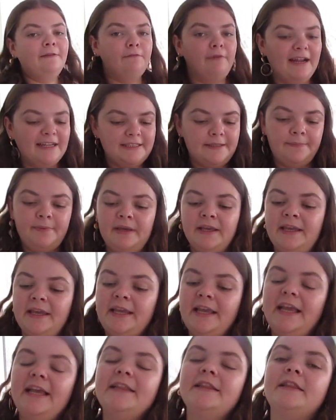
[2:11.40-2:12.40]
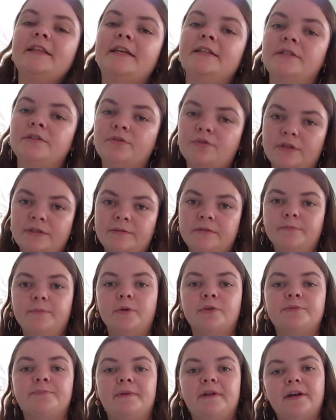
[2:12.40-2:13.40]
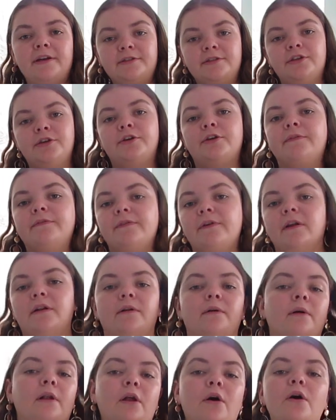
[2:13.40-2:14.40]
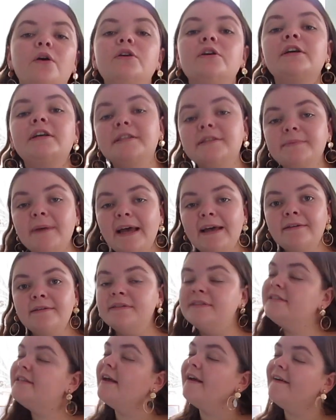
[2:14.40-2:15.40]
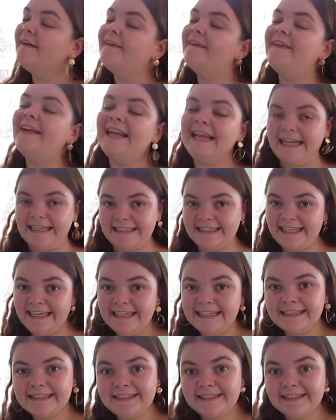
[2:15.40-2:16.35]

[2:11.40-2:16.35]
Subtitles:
the recipe in the description box below so you can follow along as well. So let's get